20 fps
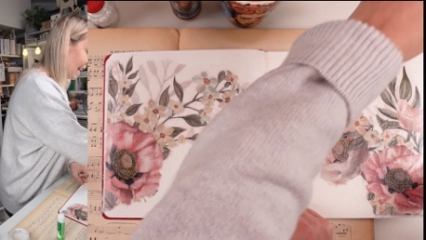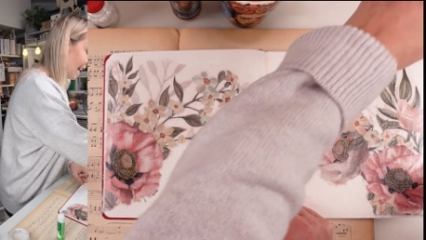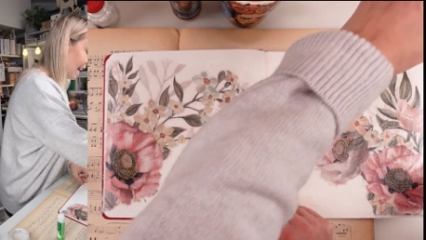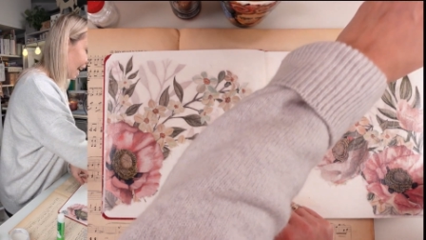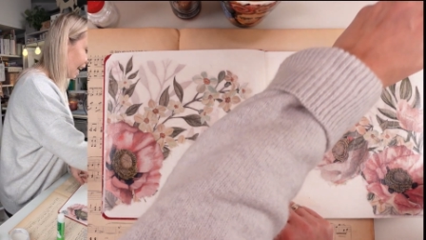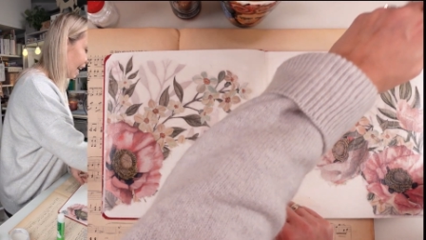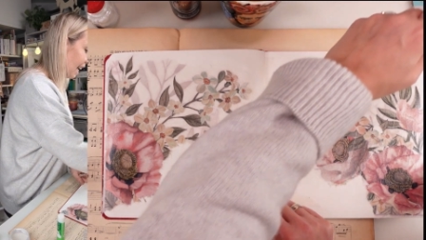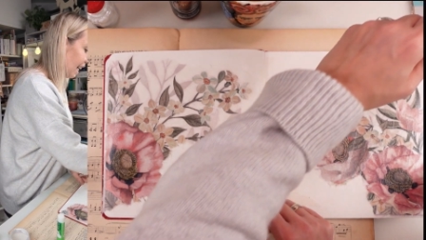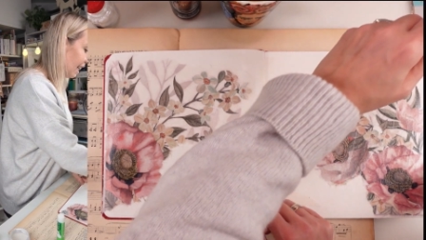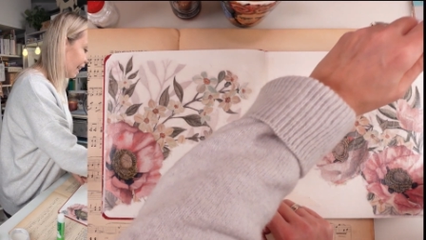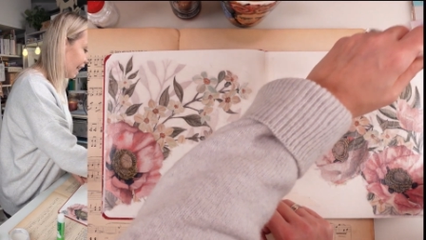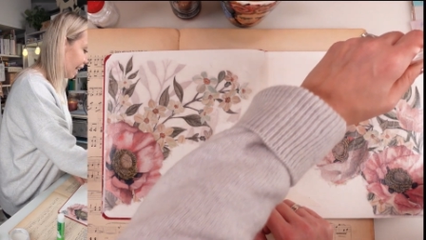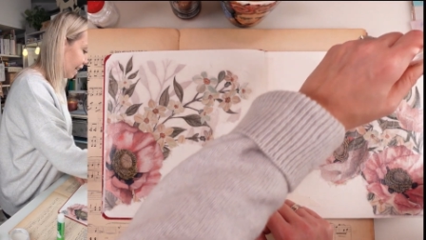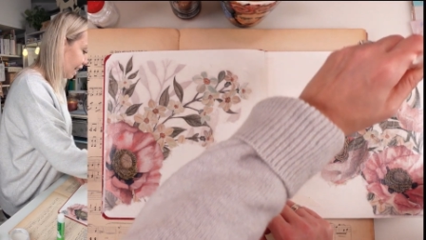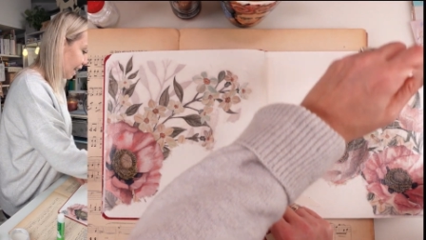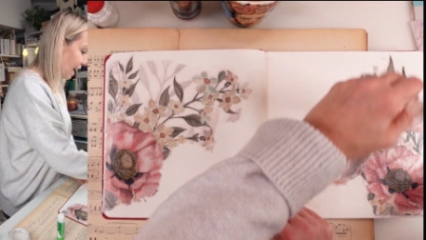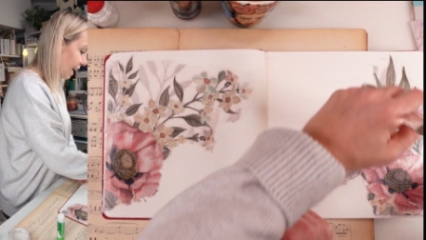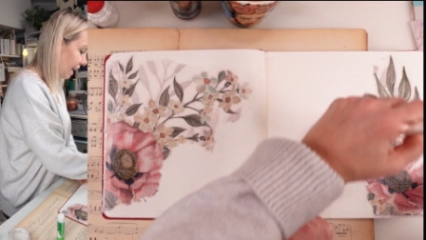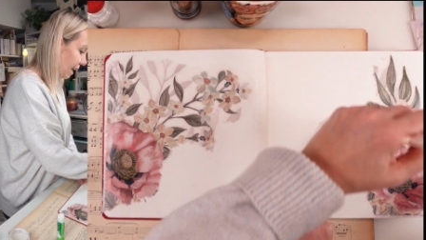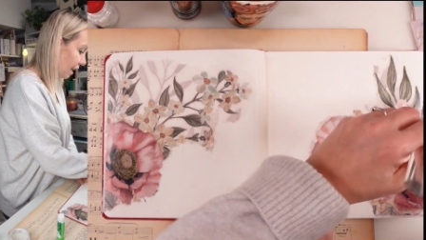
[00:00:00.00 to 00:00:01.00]
that
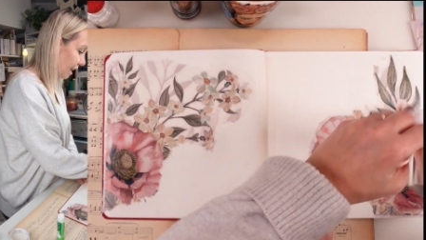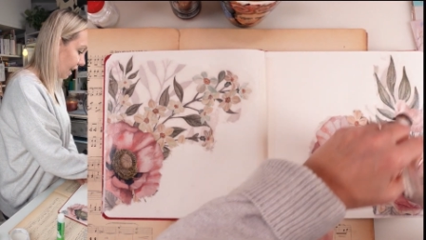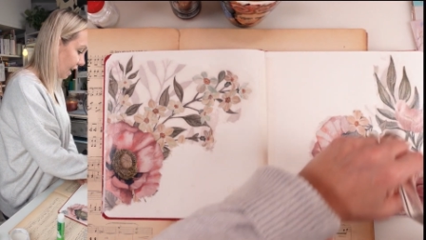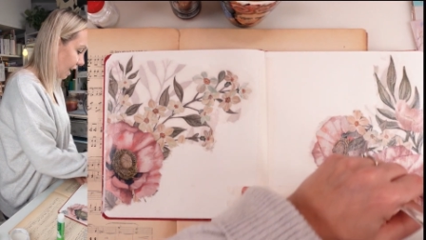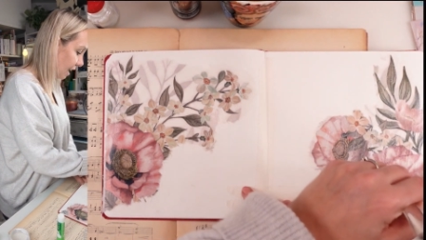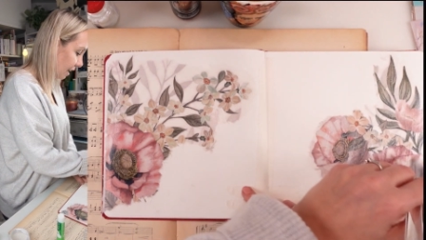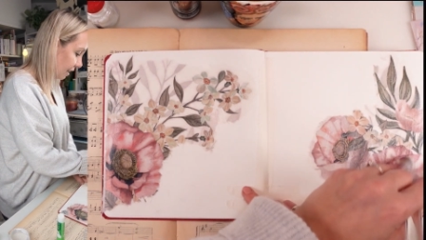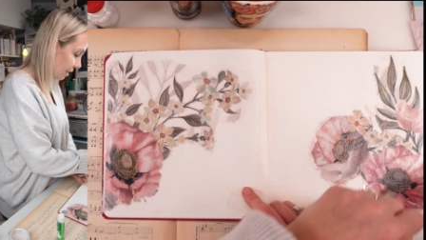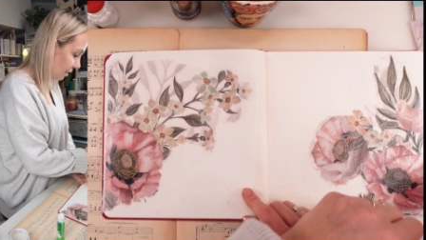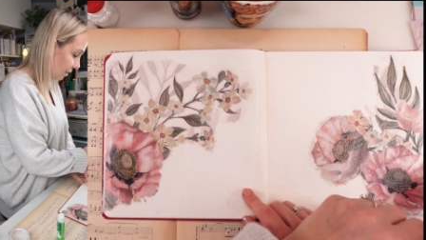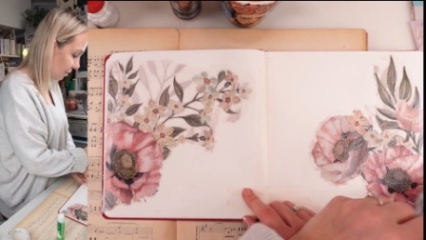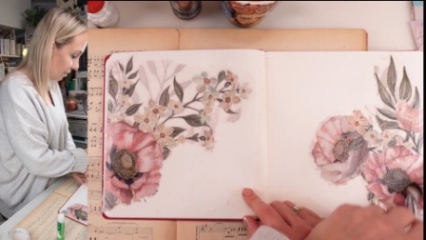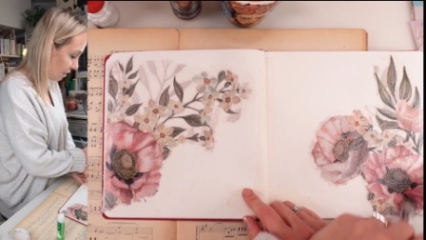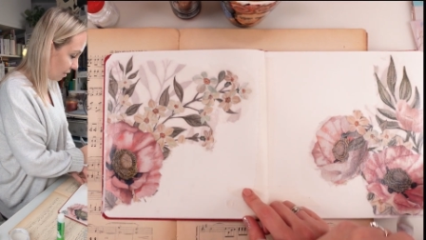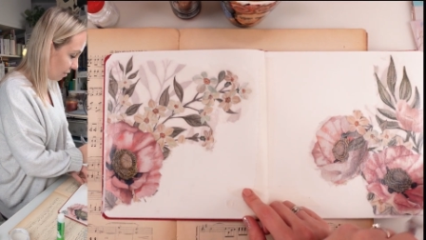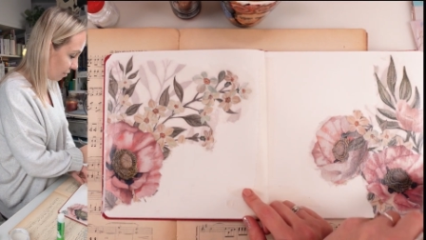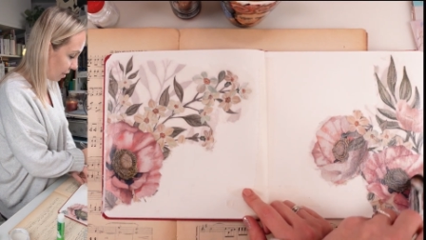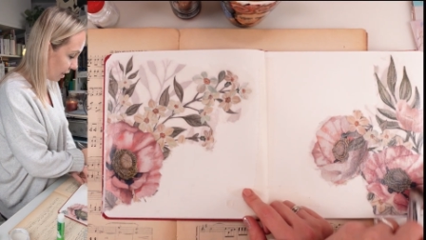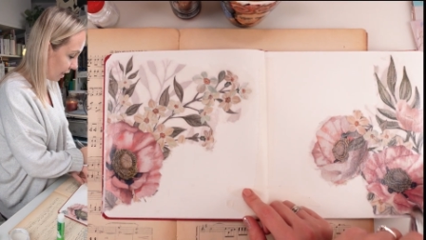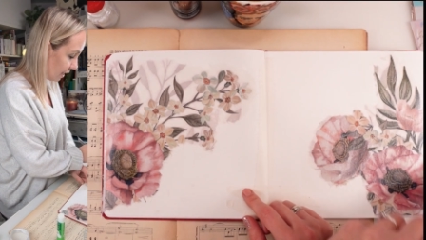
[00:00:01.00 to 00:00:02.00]
I had to
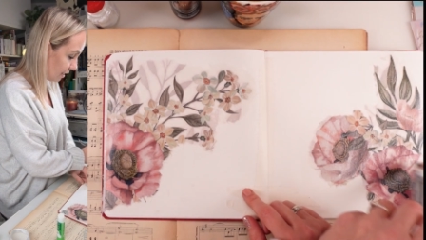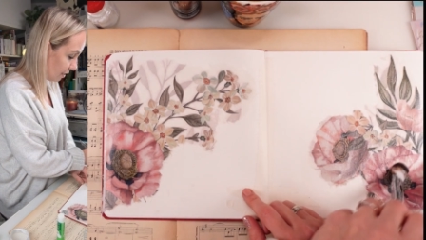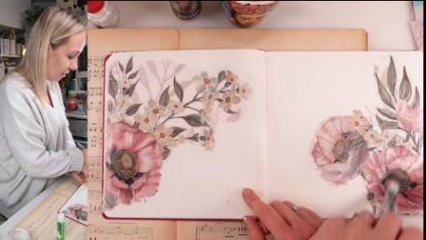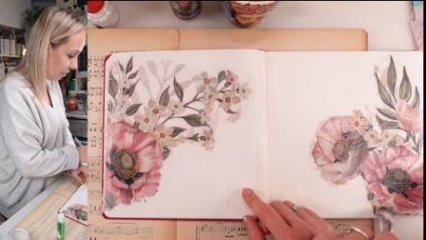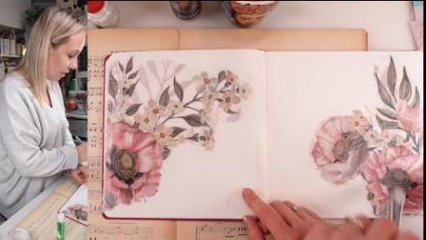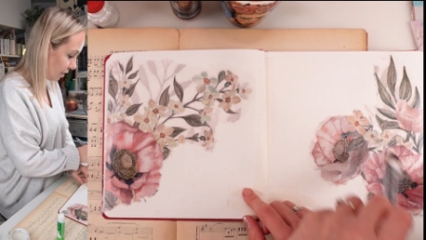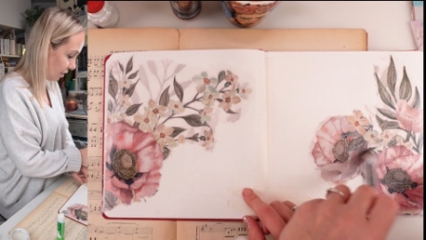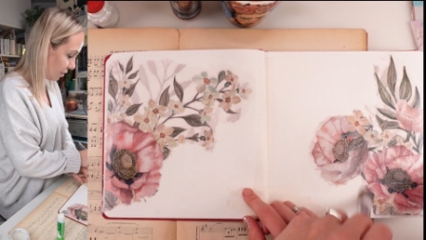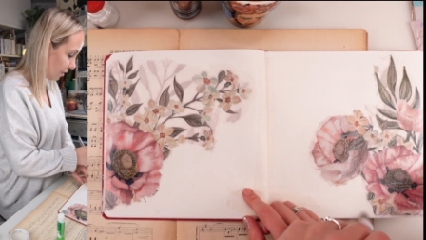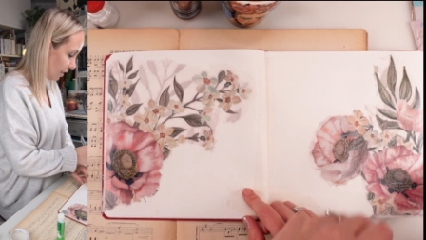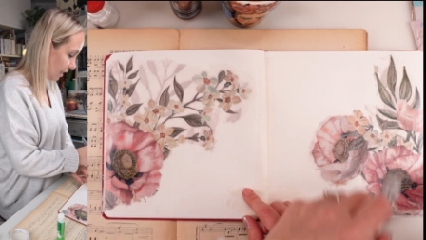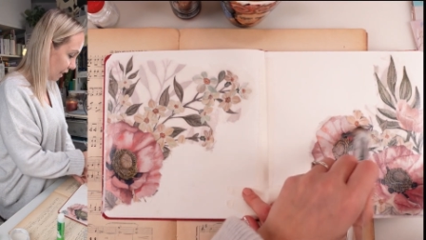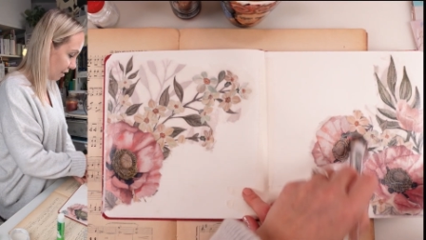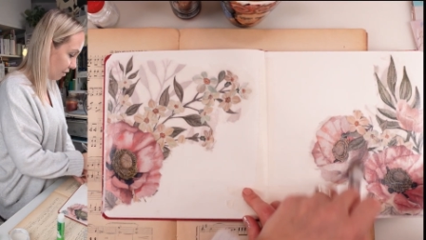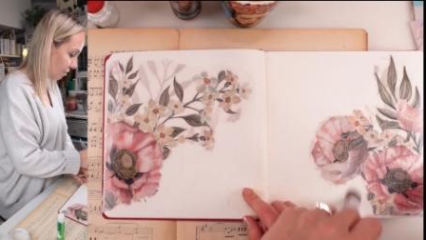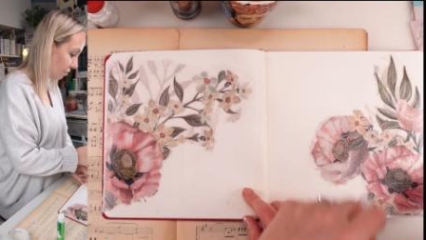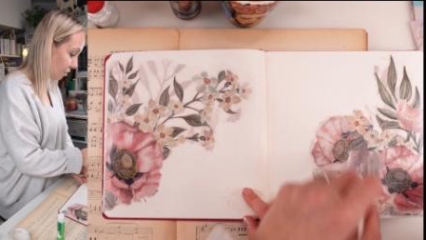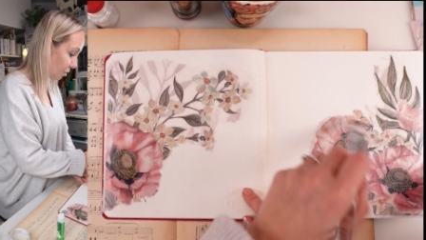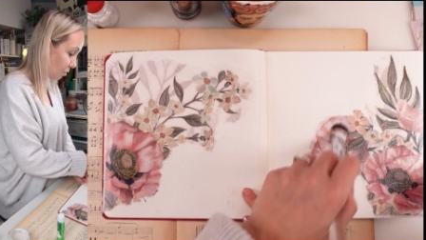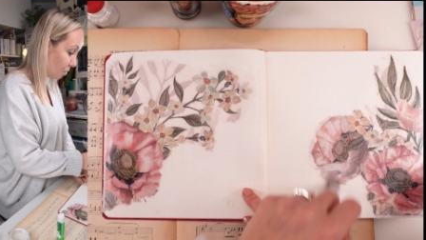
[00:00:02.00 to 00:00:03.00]
divide the video in
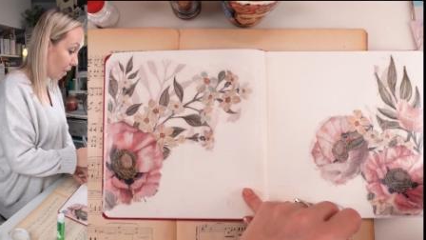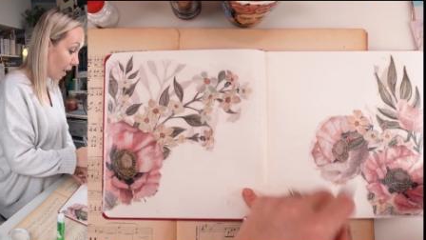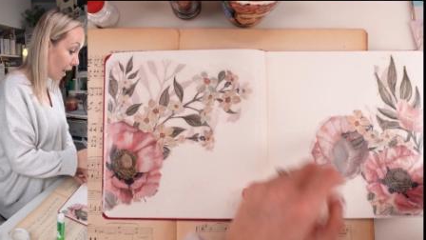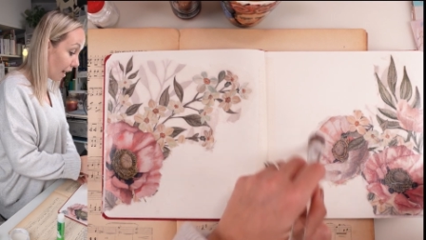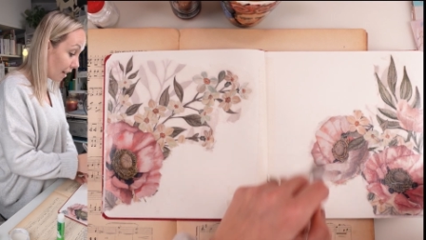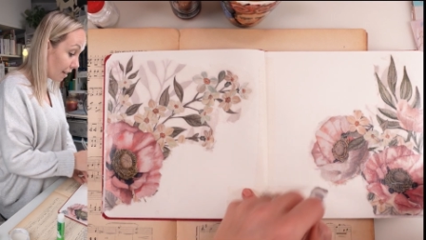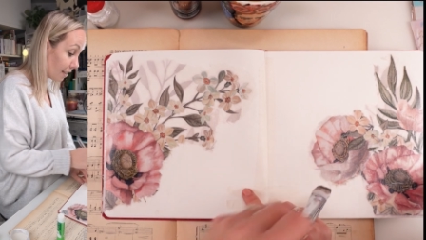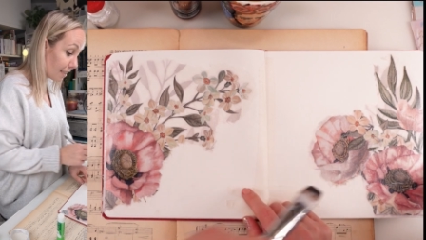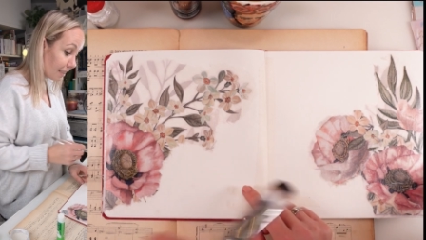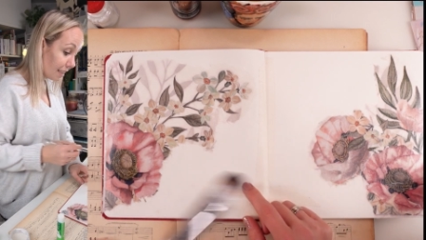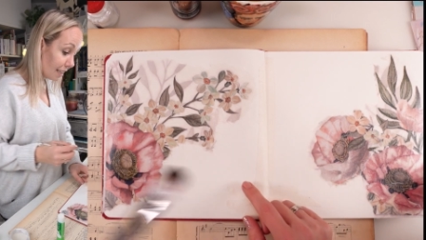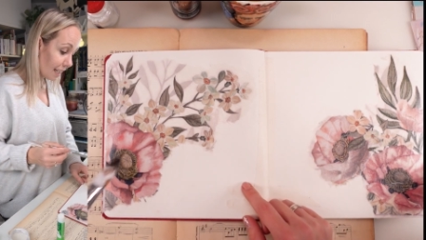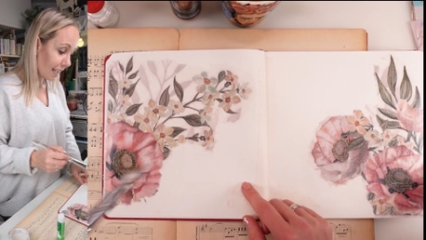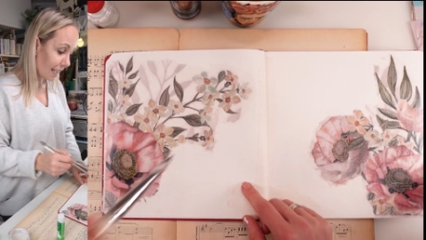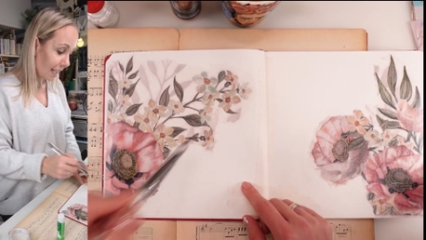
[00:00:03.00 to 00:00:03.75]
few parts